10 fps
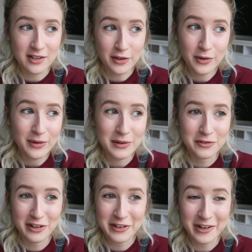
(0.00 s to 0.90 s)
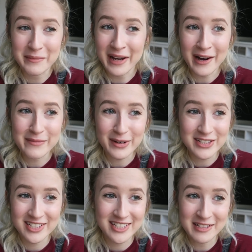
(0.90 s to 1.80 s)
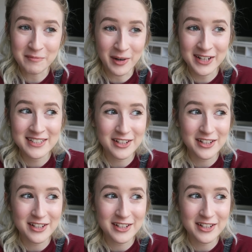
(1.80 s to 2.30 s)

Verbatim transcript: I thought it would really creep me out, but I just didn't mind.